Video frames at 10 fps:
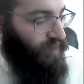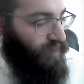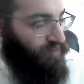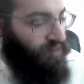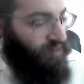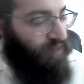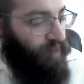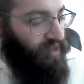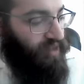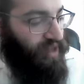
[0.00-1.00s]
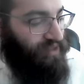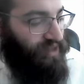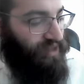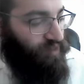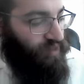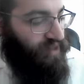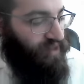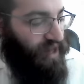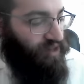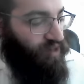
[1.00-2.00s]
the Rabbi Klein said, we did
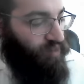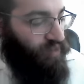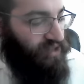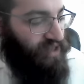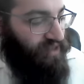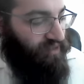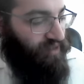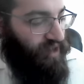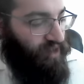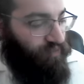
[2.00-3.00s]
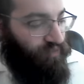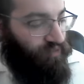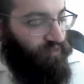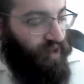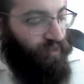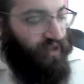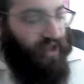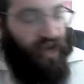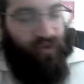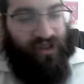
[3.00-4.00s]
not know much at the time. Rabbi
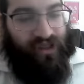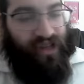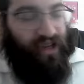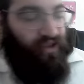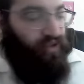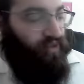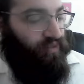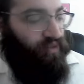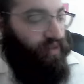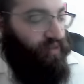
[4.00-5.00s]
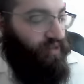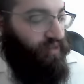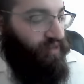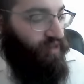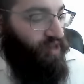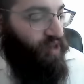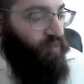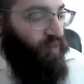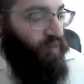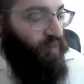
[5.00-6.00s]
Klein was the secretary of the Rebbe.
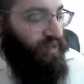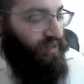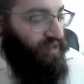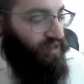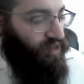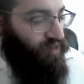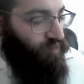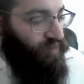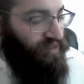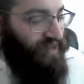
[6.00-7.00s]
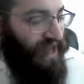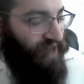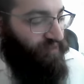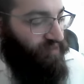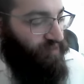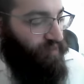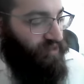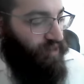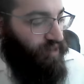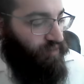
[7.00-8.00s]
But what we did know was that half of the Rebbe's
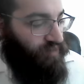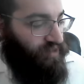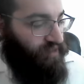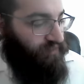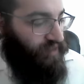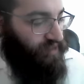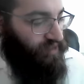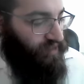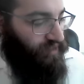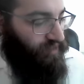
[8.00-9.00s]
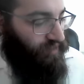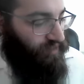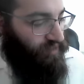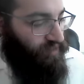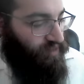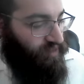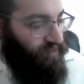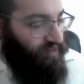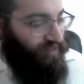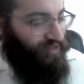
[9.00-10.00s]
heart was not functioning.
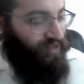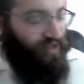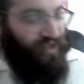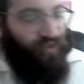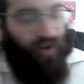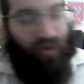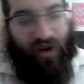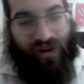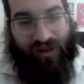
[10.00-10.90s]
So this is what one of the